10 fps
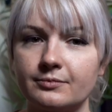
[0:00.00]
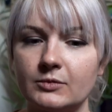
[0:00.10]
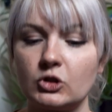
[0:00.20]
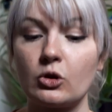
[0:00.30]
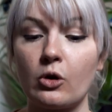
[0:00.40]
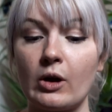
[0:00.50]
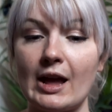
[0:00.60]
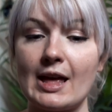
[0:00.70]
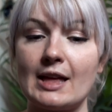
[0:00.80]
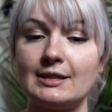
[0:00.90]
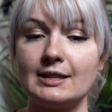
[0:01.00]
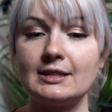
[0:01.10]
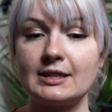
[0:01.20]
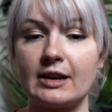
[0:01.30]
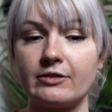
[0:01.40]
So at
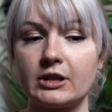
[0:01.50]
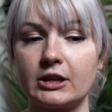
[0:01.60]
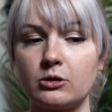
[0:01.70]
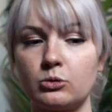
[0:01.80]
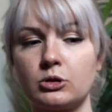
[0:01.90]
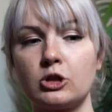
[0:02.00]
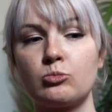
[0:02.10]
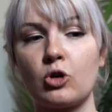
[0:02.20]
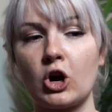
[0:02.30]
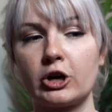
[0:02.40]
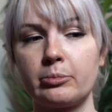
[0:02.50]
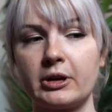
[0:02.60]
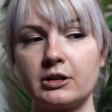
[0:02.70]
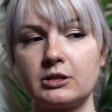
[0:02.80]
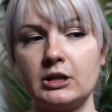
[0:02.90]
Disney, I feel like it was a little more harder
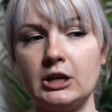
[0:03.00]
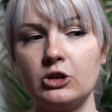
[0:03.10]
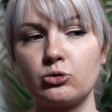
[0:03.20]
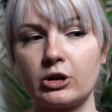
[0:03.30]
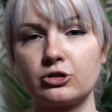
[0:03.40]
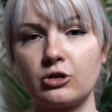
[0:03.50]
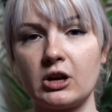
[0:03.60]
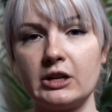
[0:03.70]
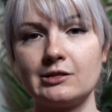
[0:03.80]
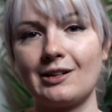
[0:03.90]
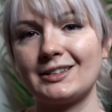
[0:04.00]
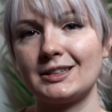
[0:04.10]
because each restaurant is not